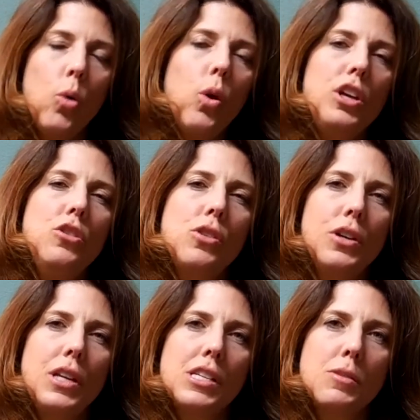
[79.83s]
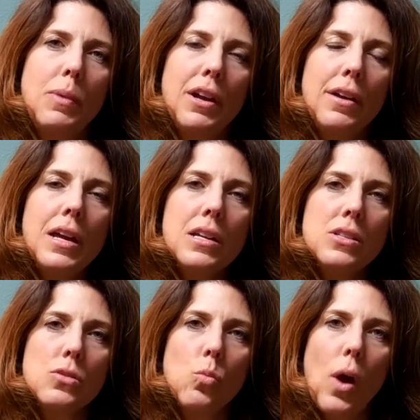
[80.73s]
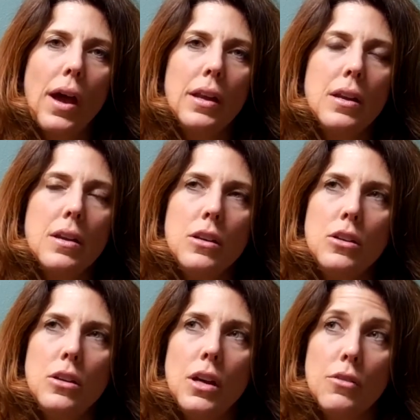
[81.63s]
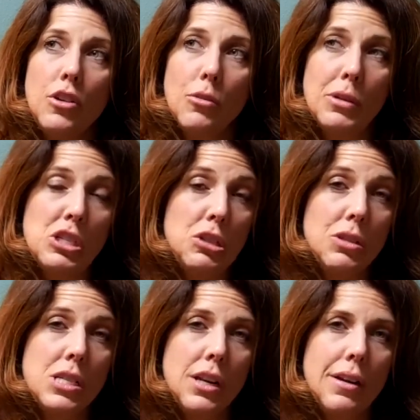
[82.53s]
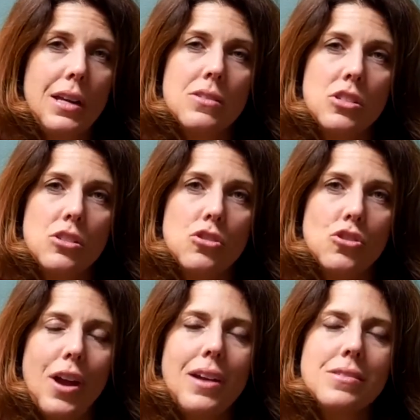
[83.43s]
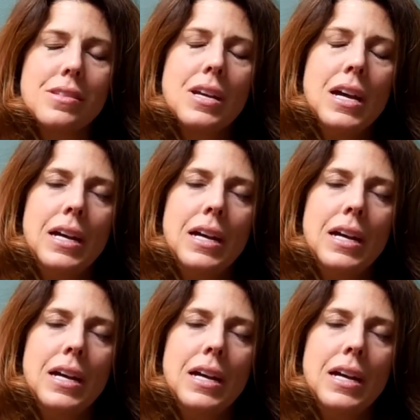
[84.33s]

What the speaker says: What you could experience if your pituitary is distressed